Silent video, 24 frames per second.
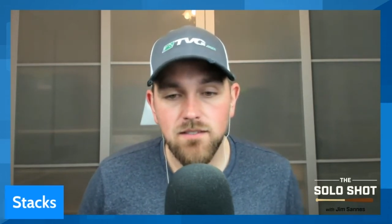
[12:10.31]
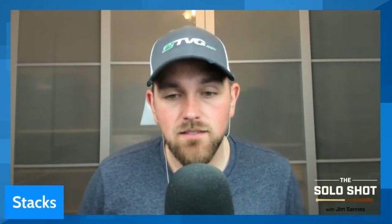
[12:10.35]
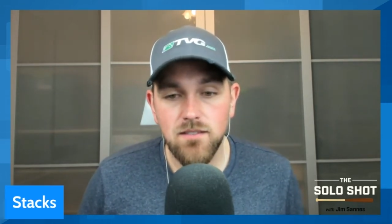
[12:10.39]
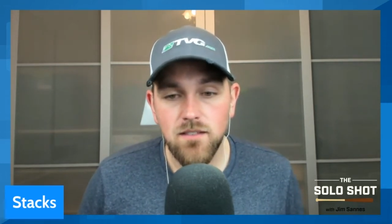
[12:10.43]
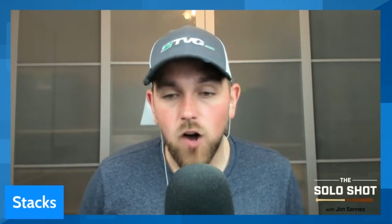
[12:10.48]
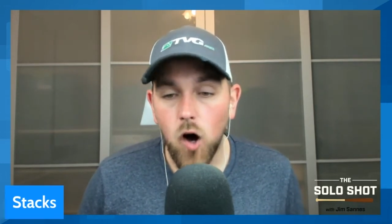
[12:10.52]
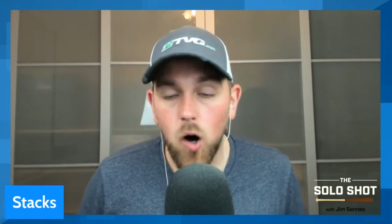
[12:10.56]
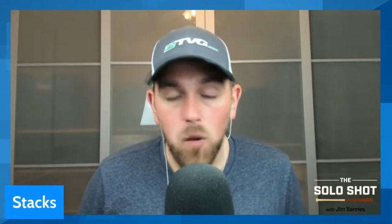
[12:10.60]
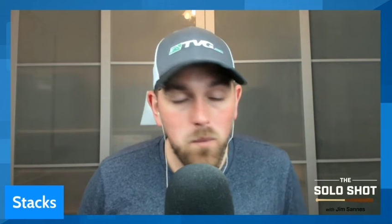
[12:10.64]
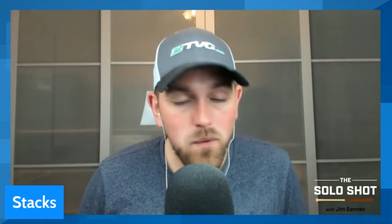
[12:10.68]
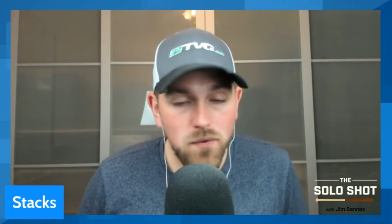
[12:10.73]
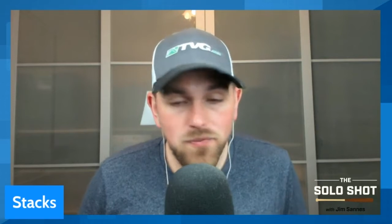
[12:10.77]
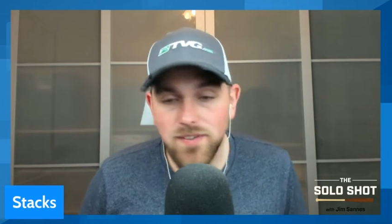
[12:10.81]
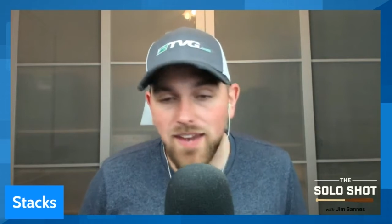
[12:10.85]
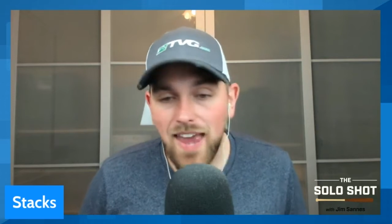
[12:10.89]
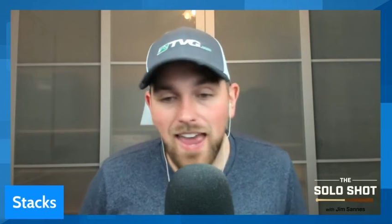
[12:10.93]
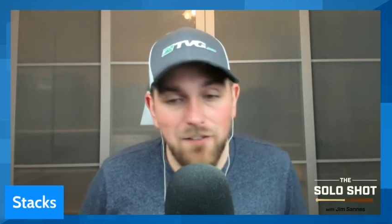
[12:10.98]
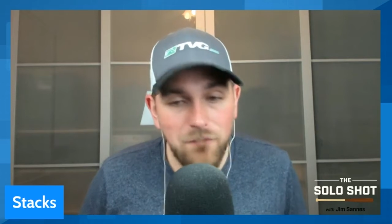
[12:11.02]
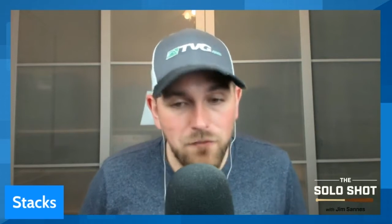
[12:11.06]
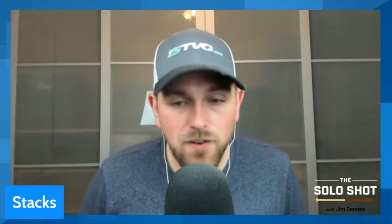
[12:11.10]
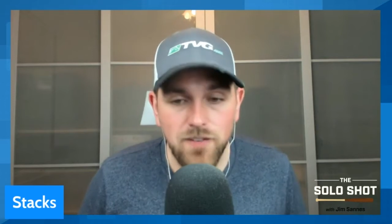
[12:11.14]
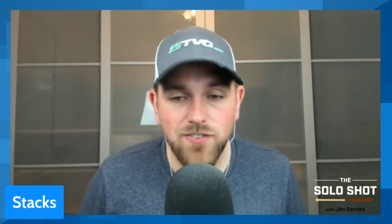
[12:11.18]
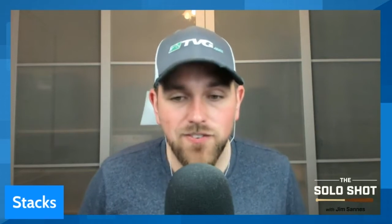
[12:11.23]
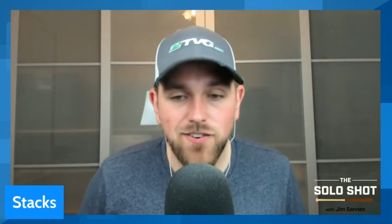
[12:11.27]
almost
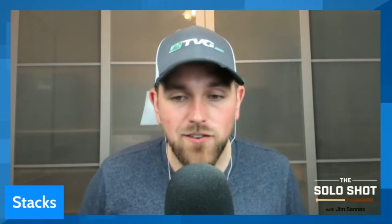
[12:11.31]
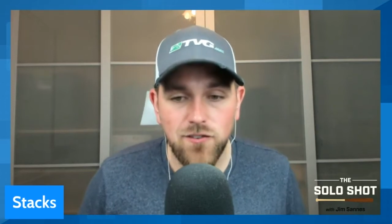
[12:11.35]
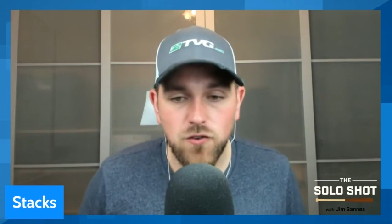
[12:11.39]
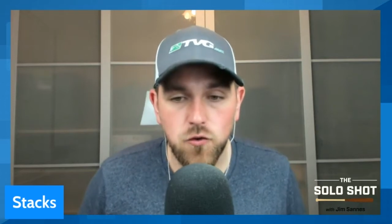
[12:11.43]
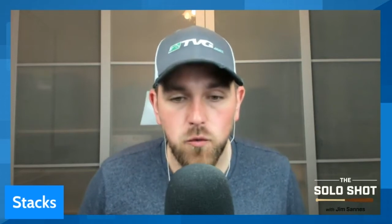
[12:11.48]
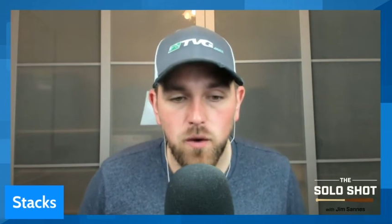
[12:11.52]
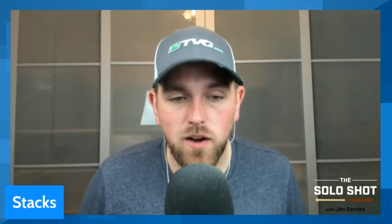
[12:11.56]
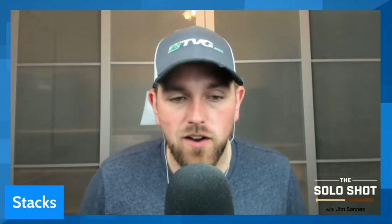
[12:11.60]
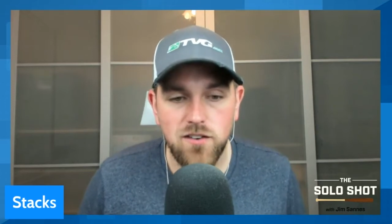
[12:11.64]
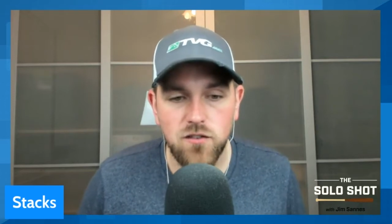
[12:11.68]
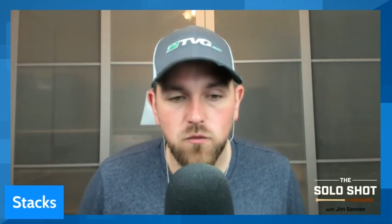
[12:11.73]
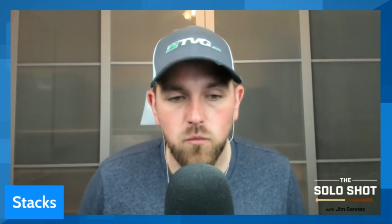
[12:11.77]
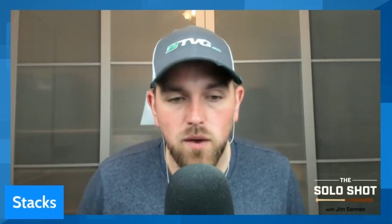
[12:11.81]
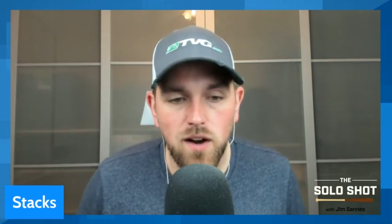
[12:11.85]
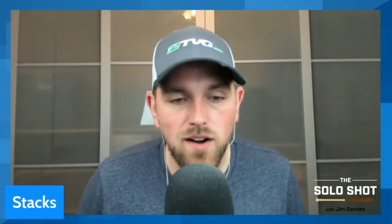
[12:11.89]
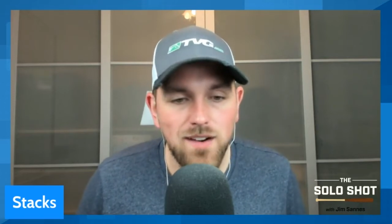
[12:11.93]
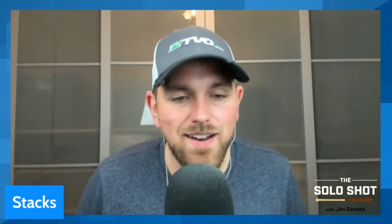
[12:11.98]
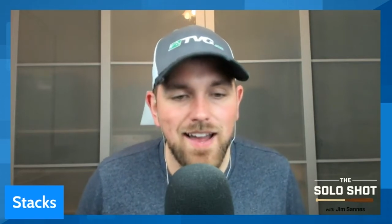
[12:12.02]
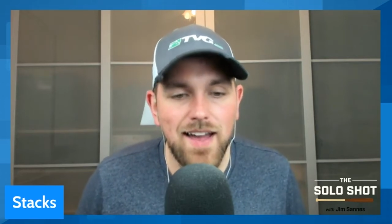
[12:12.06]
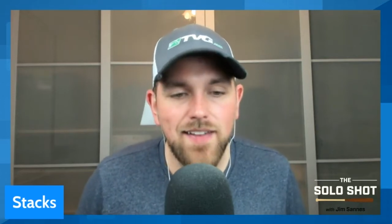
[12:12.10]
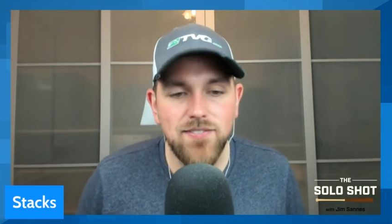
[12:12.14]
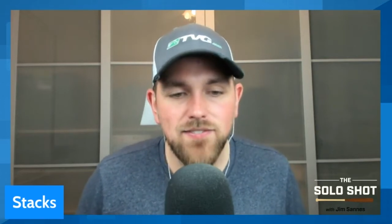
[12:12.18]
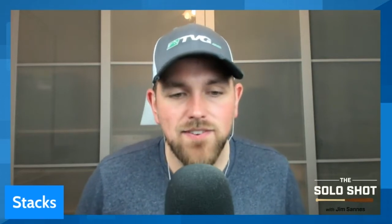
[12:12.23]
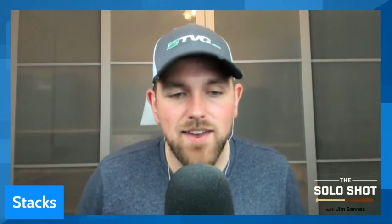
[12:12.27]
every situation, we are
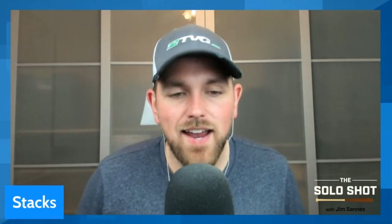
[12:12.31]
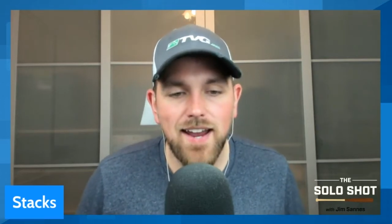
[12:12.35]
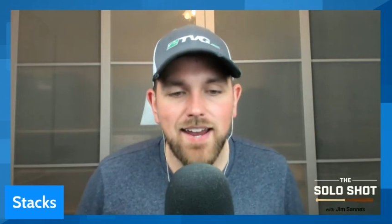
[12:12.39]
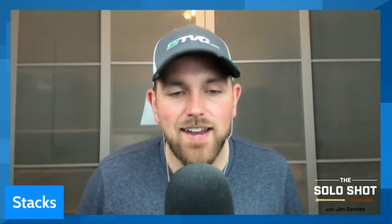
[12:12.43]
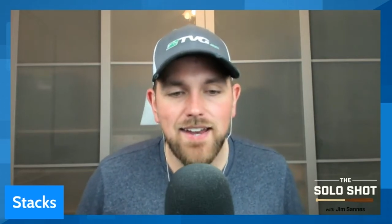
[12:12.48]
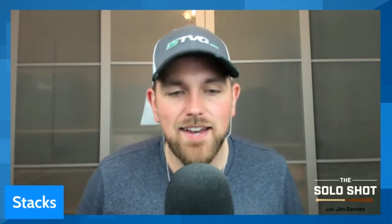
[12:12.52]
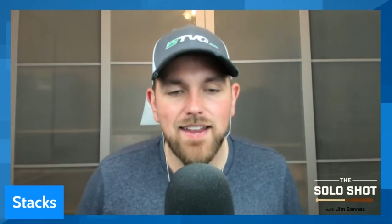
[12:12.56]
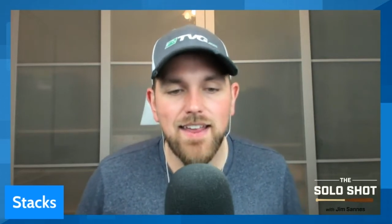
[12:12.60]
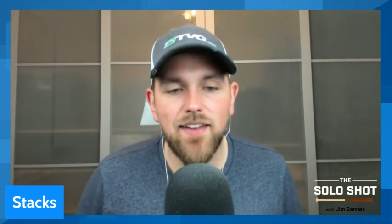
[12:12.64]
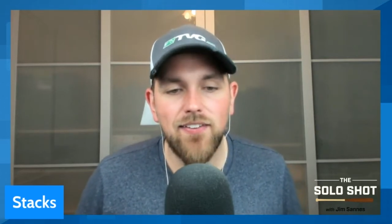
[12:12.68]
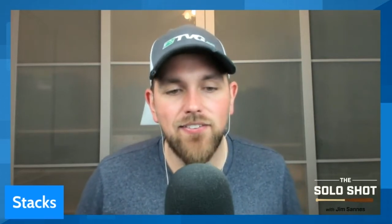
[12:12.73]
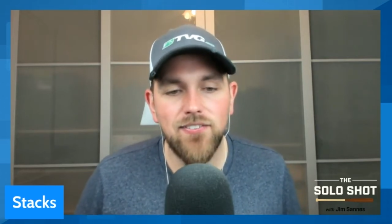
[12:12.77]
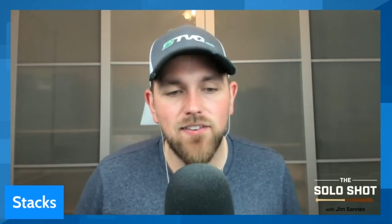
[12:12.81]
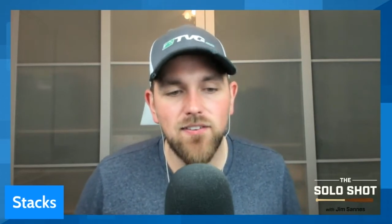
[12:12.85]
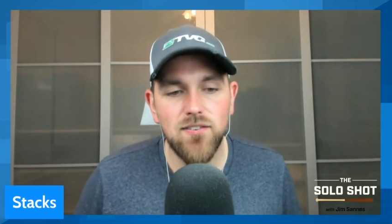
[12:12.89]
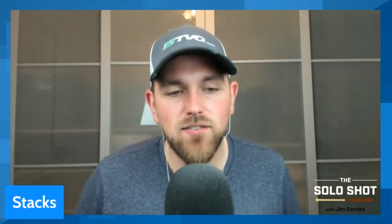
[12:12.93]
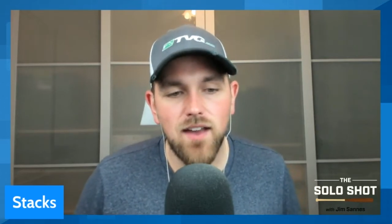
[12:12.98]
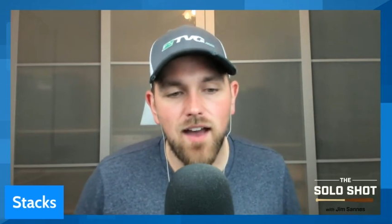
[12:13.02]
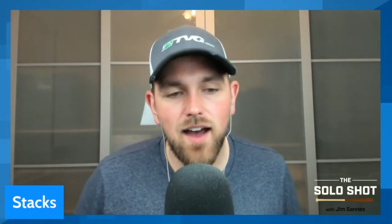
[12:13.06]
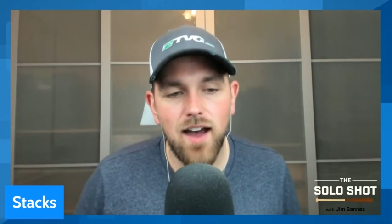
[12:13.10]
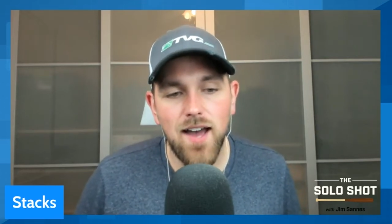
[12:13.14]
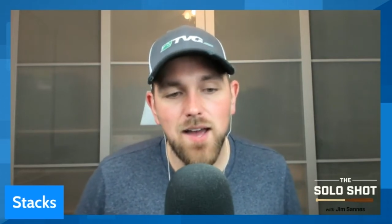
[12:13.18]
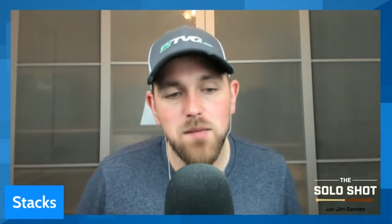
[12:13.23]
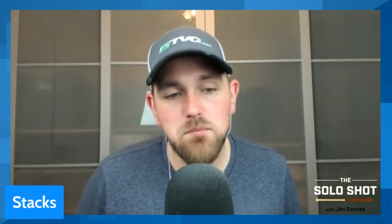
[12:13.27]
not stacking against this
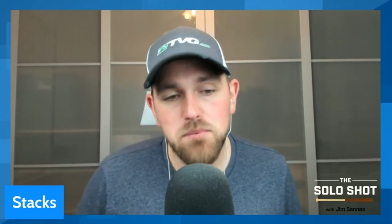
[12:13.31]
guy,